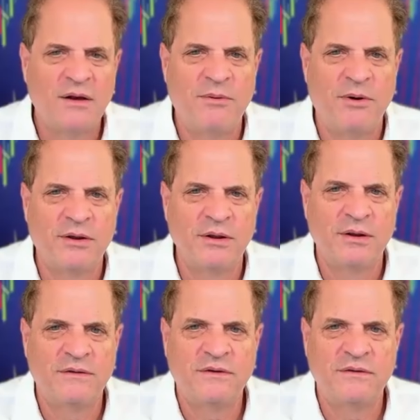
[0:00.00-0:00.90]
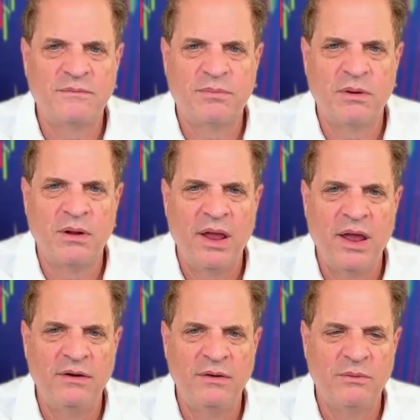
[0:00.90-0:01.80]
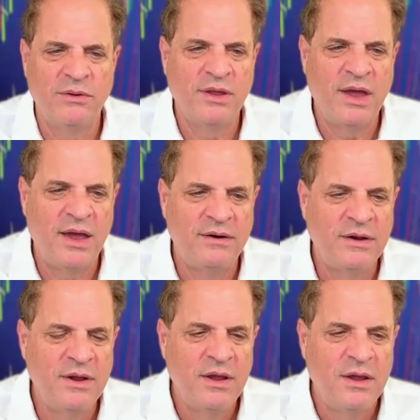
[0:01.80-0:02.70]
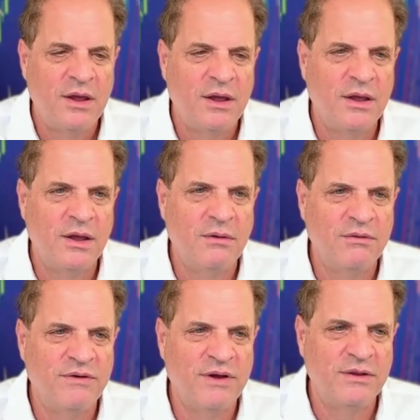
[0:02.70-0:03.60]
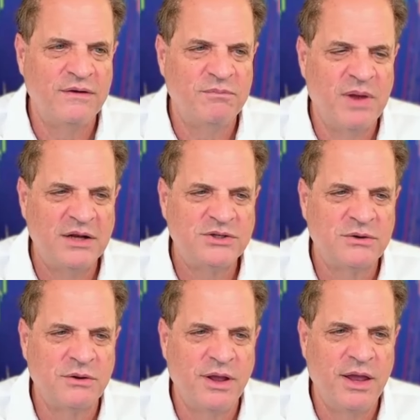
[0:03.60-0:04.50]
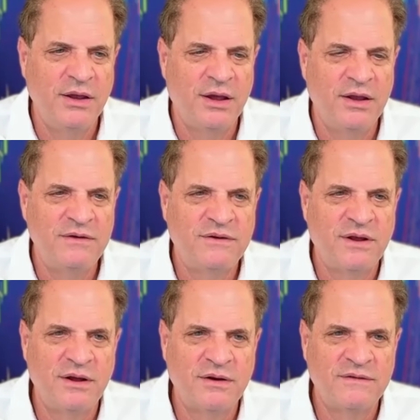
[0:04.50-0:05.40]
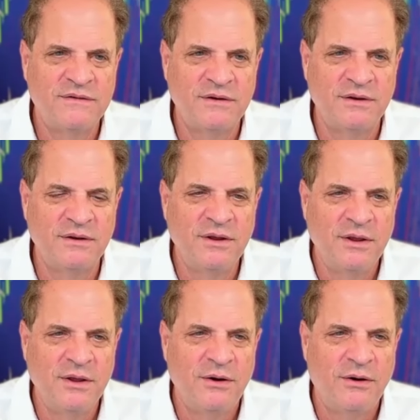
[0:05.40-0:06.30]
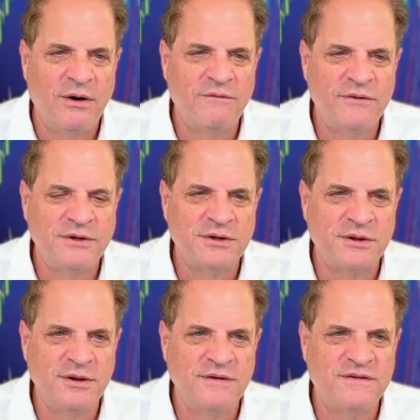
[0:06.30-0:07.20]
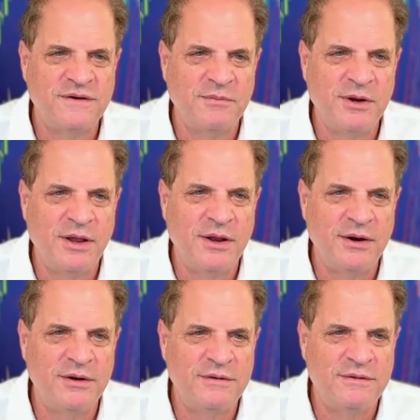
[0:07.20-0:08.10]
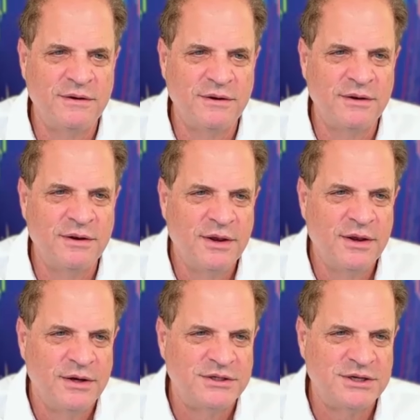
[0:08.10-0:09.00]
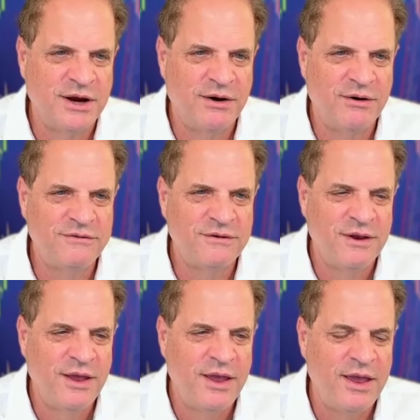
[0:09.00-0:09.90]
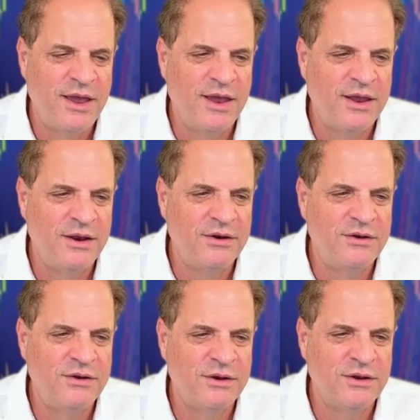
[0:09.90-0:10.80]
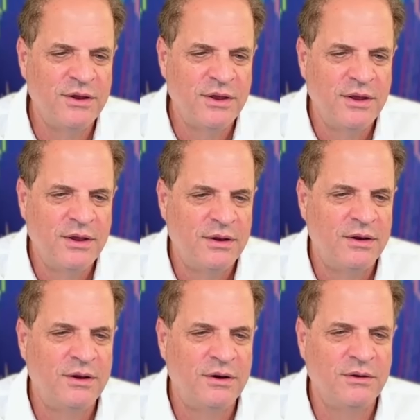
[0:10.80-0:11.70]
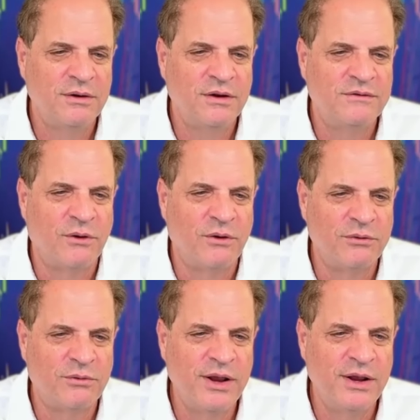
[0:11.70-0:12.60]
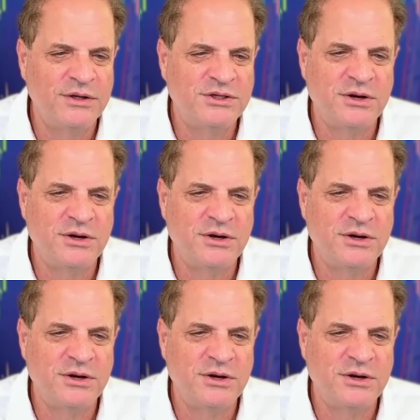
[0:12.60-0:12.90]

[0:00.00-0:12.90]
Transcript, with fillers: market let's just end it with that uh, we've had these magical ai stocks uh, artificially inseminated uh, shares and you know, it's all the rage. You